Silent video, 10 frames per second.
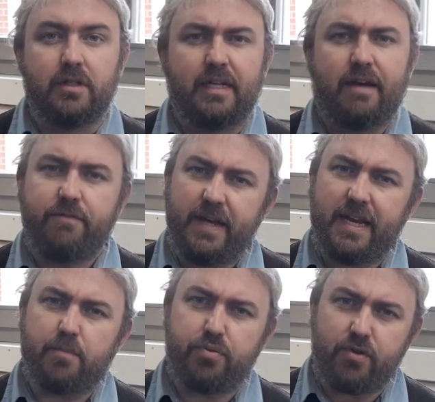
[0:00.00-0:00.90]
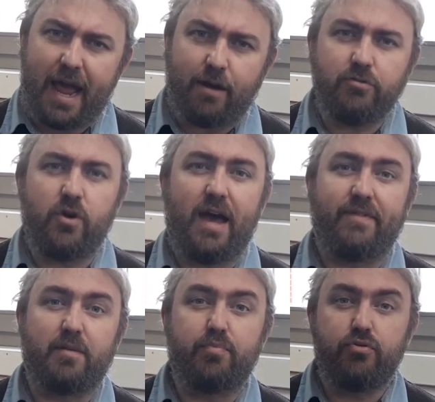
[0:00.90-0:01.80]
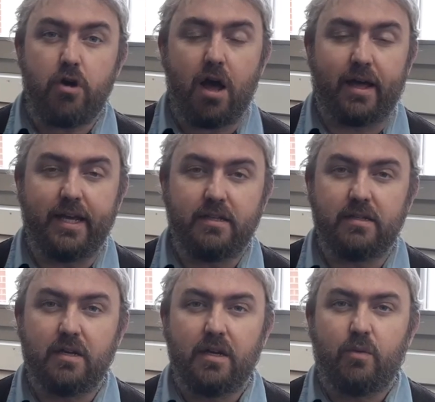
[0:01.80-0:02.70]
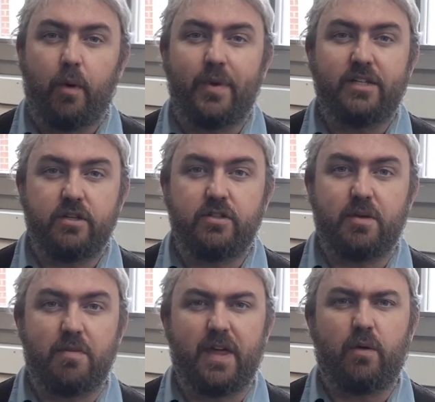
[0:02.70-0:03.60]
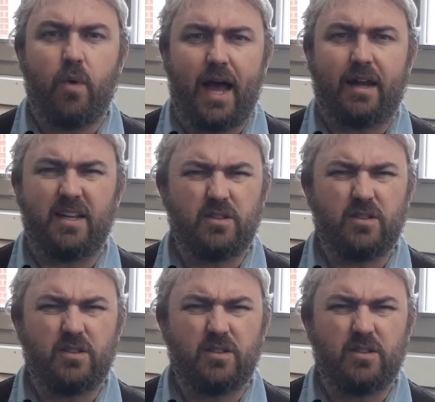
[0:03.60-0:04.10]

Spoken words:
Now, feeling proud or having pride when we do something well is